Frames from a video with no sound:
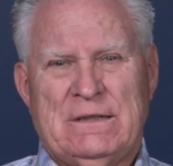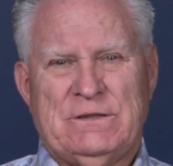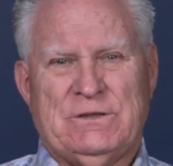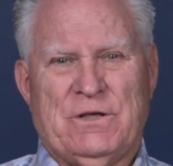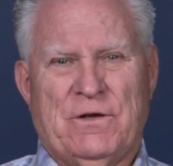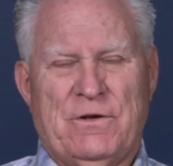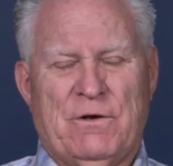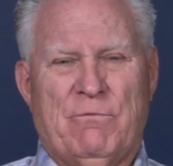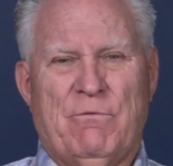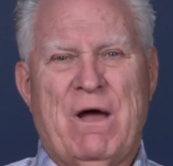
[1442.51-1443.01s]

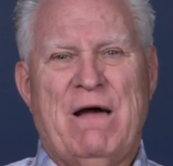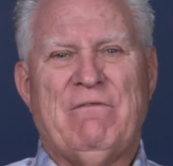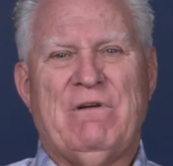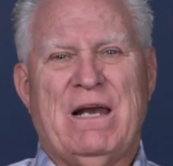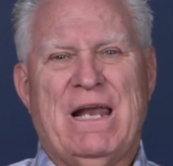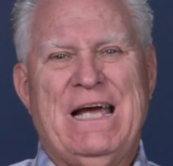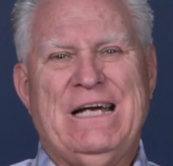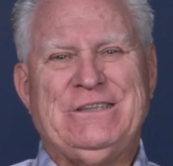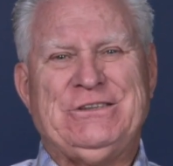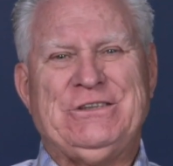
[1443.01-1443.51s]
to the
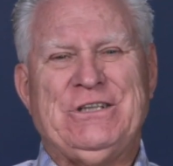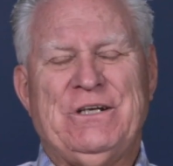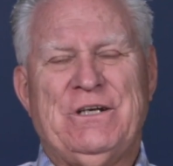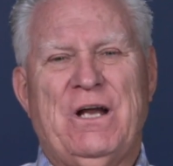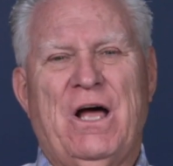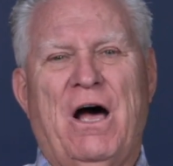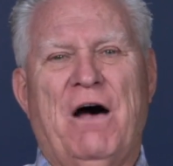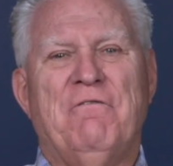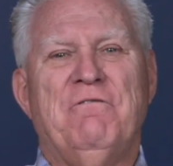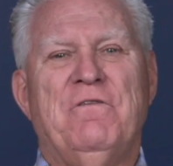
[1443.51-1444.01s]

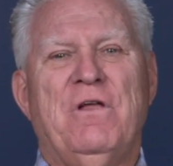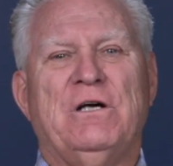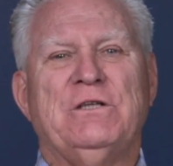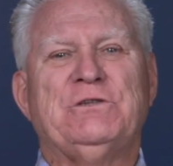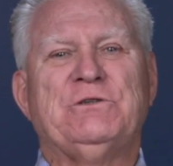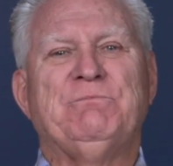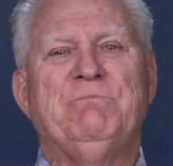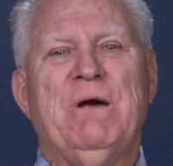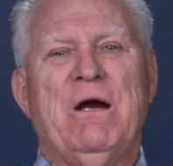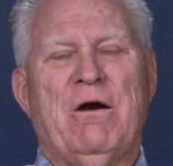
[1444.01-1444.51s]
revelation of the
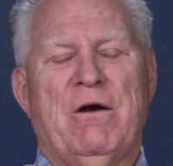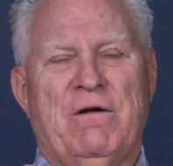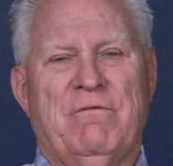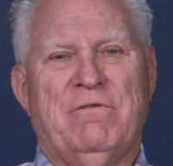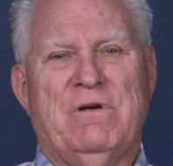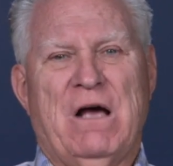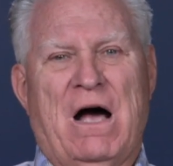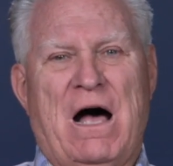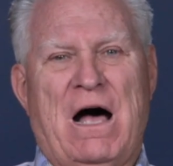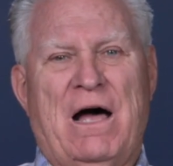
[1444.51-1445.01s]
Spirit
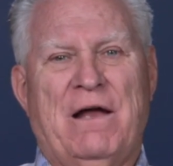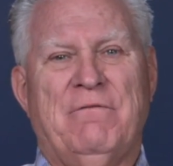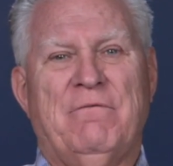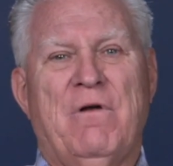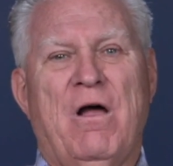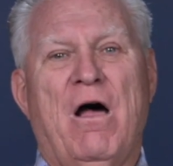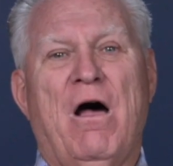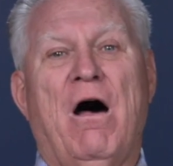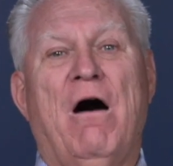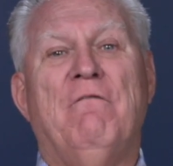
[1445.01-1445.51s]
of God,
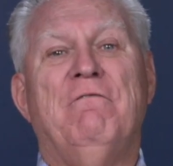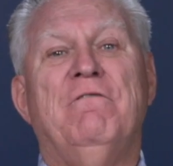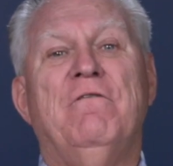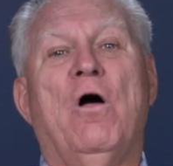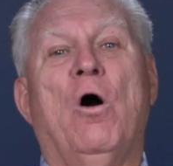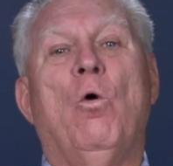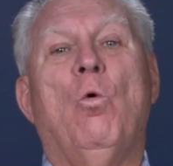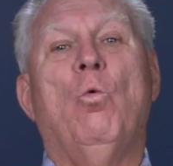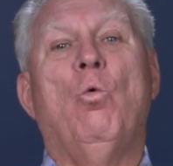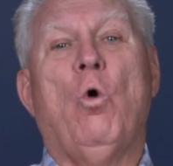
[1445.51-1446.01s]
of
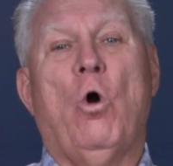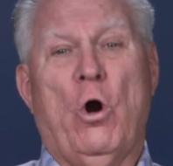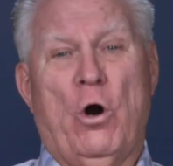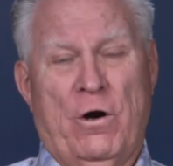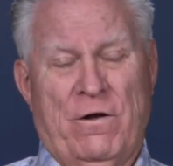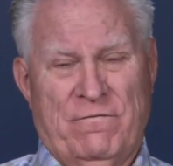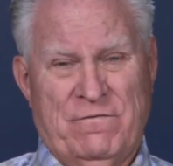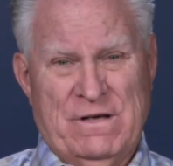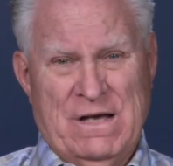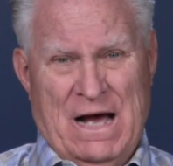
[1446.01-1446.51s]
the
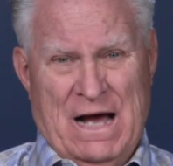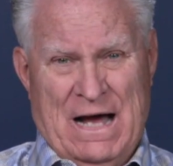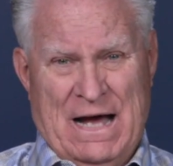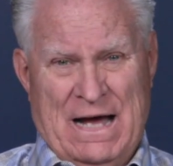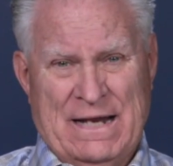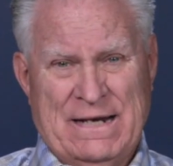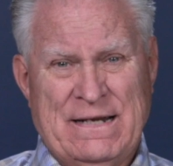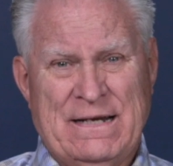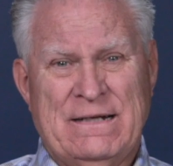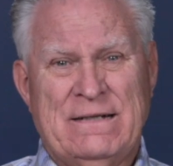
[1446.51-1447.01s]
Word of
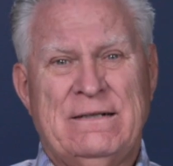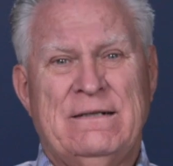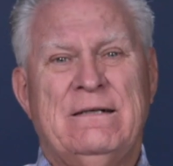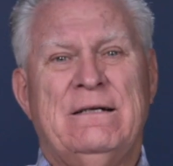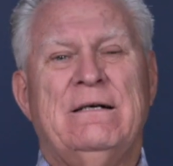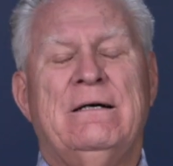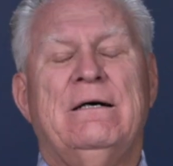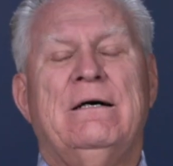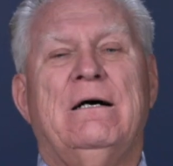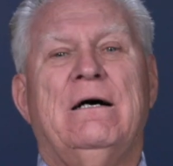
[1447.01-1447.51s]
God,
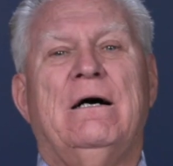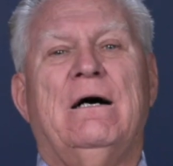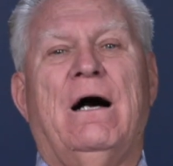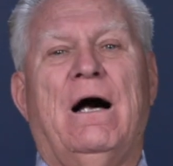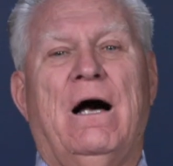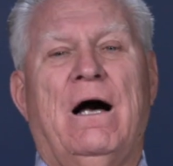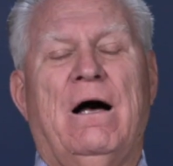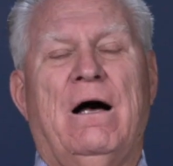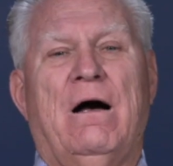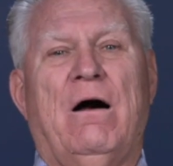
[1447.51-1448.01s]

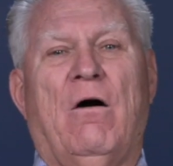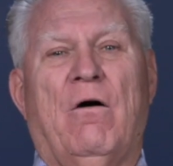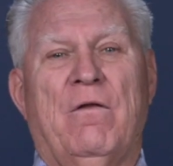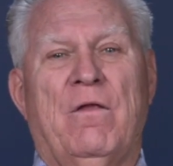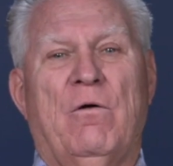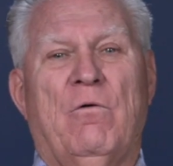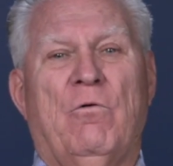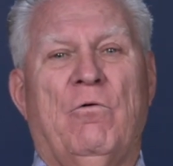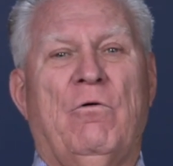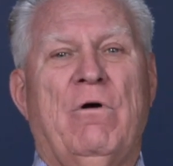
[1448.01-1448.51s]
or
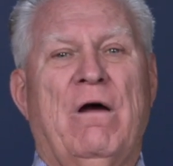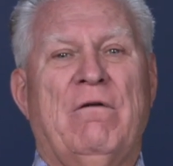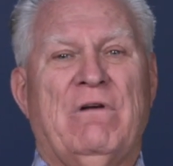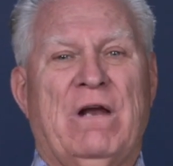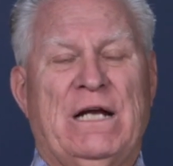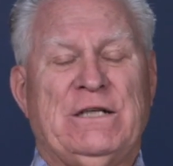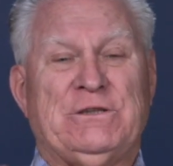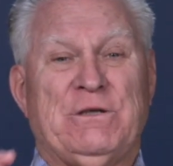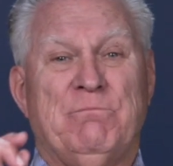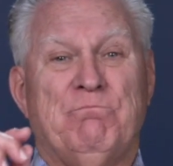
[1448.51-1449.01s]
the
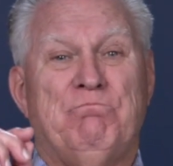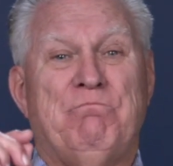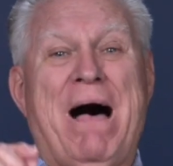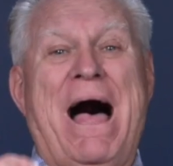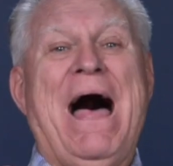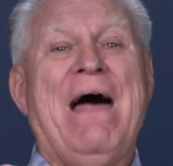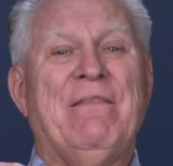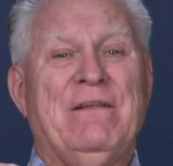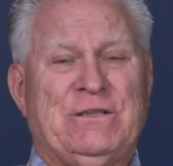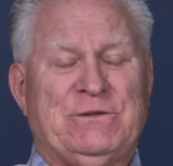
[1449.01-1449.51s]
revelation
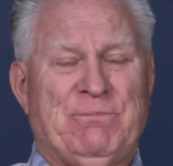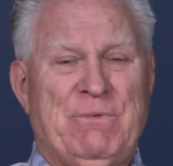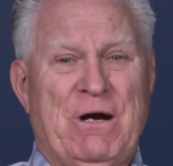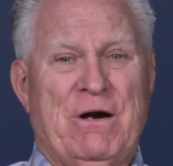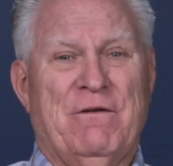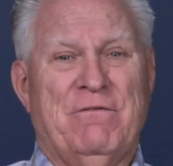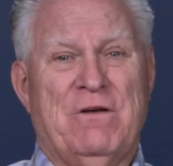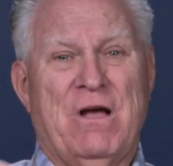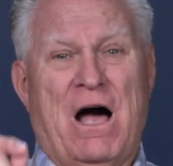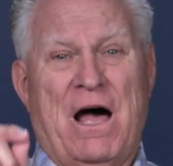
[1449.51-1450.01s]
by the
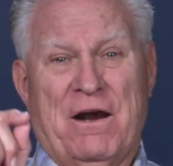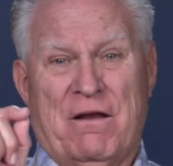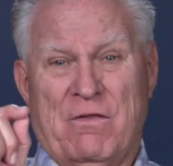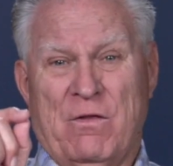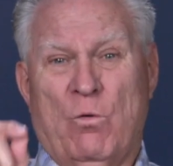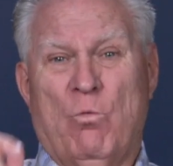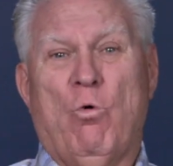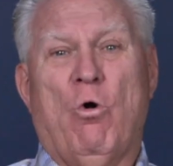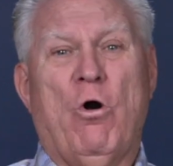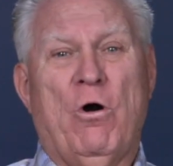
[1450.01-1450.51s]
Spirit of God, of
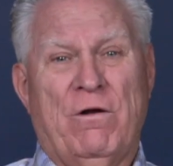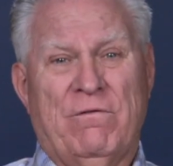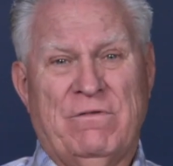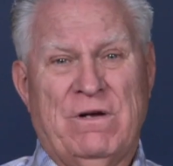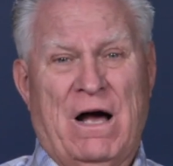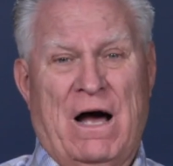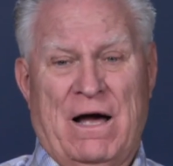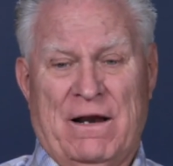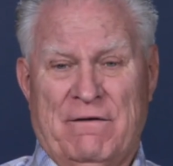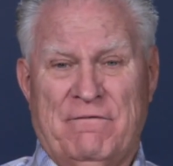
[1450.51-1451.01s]
the Word of
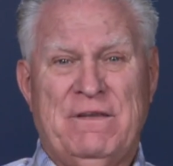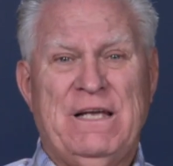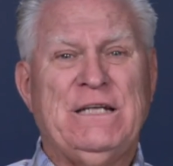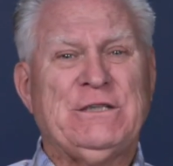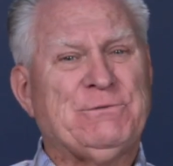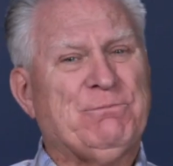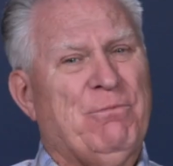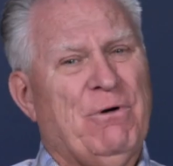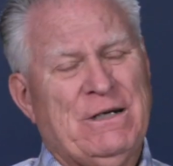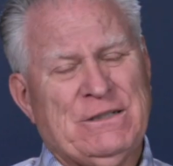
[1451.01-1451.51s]
God, of
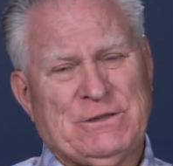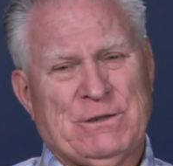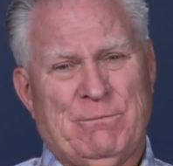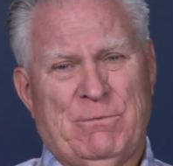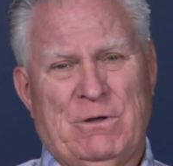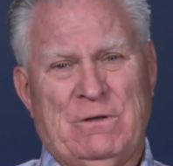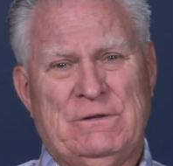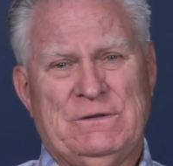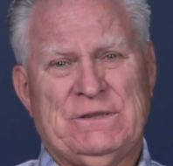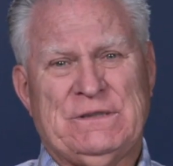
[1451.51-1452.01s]
these
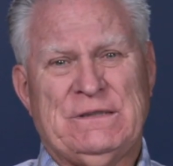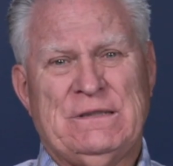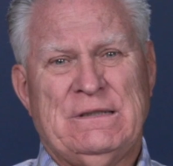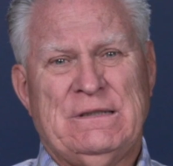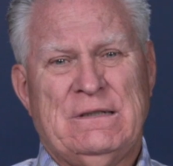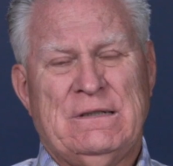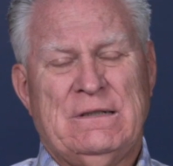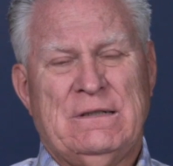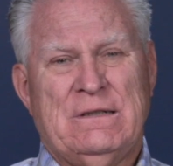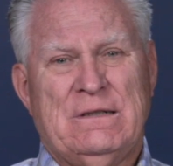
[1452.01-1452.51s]
principles,
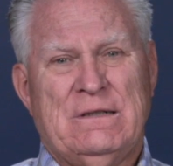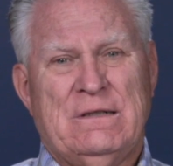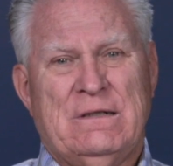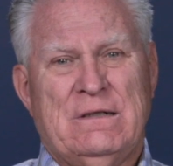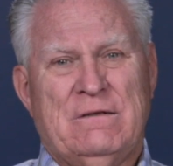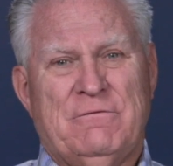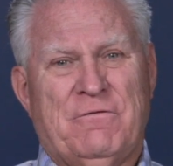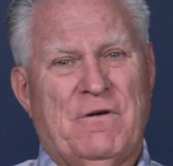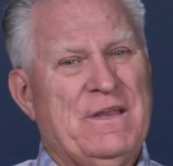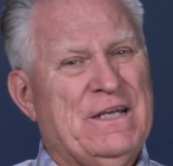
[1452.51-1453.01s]

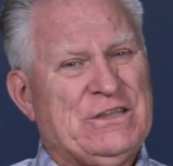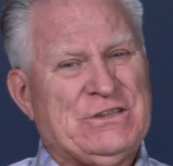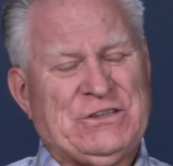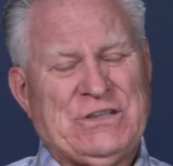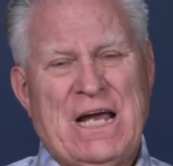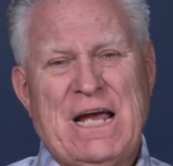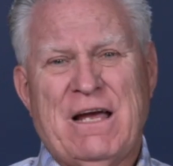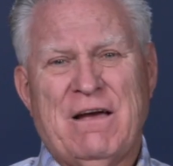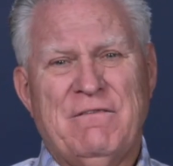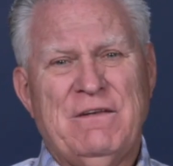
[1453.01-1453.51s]
for the
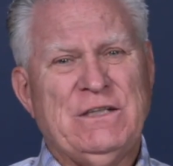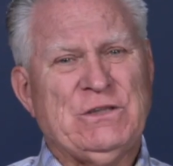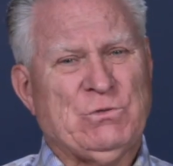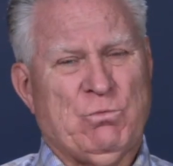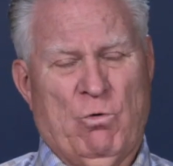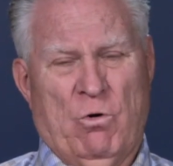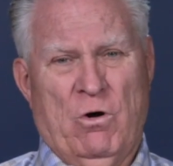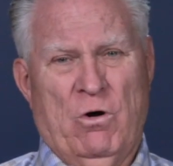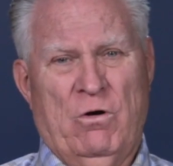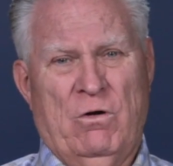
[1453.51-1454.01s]
sake of this
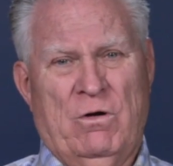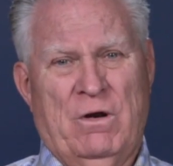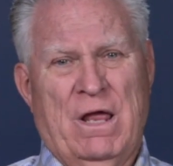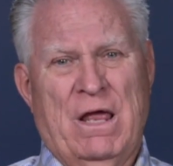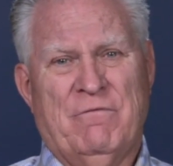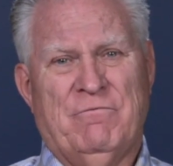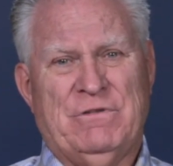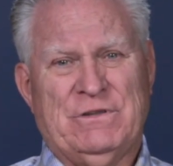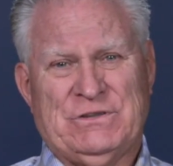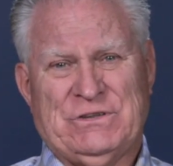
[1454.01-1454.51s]
world
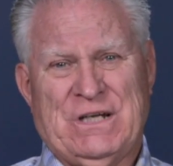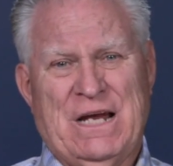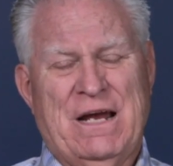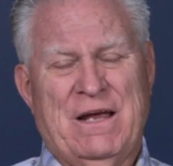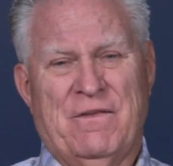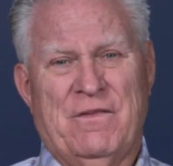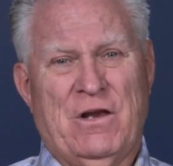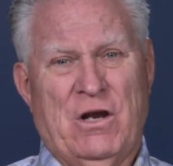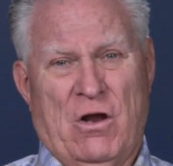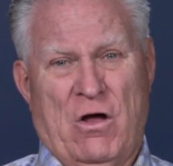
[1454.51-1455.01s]
and for
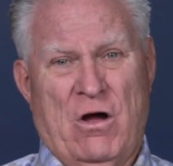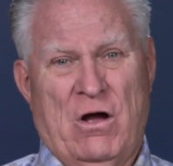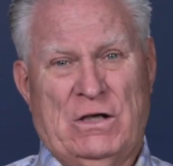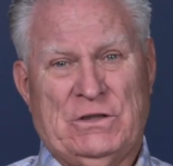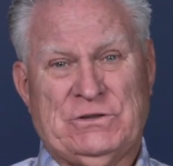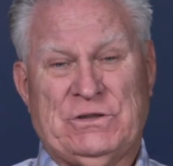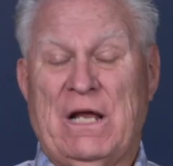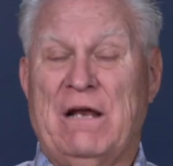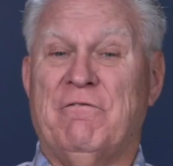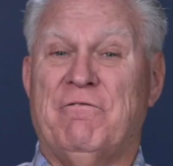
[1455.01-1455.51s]
sake of the
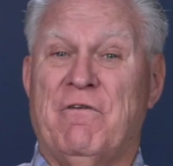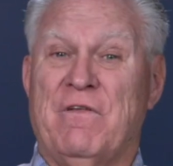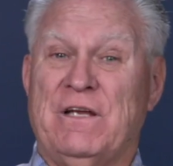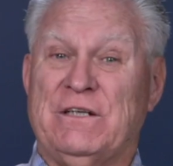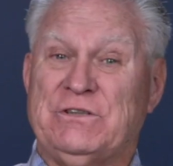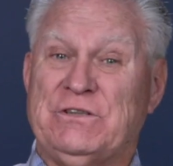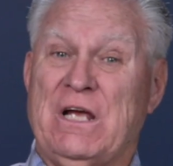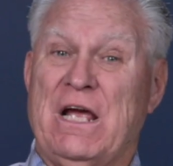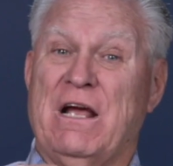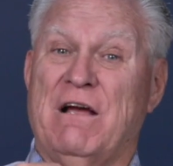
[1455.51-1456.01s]
lost and for the
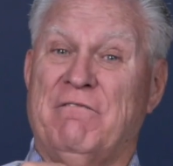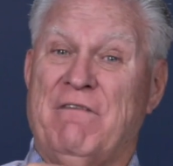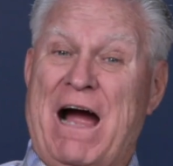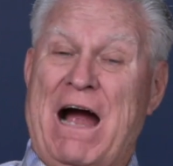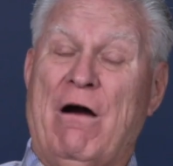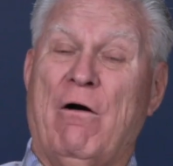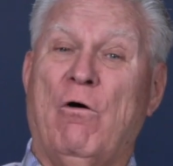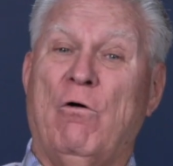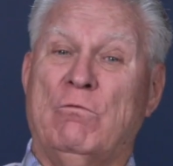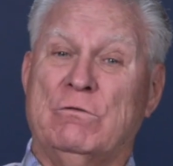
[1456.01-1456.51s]
sake of
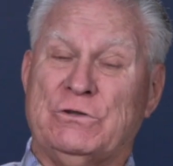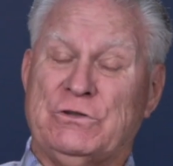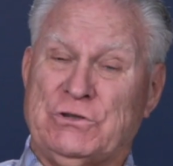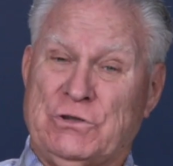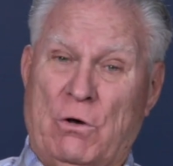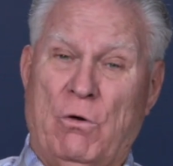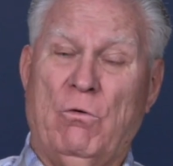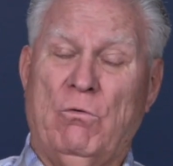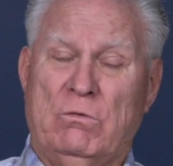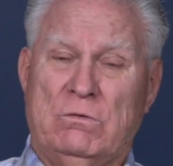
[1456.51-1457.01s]
our own
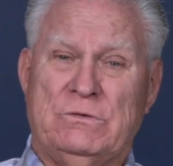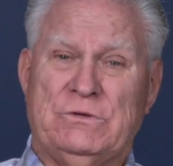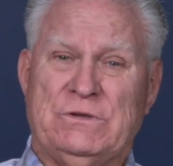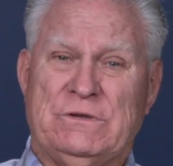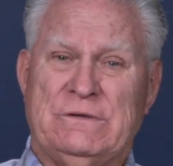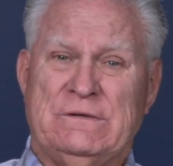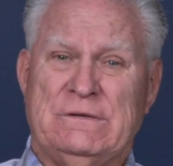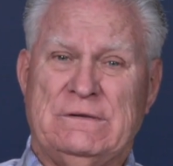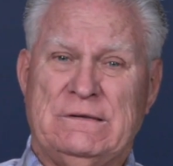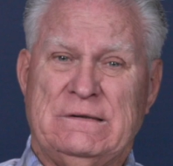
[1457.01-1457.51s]
souls.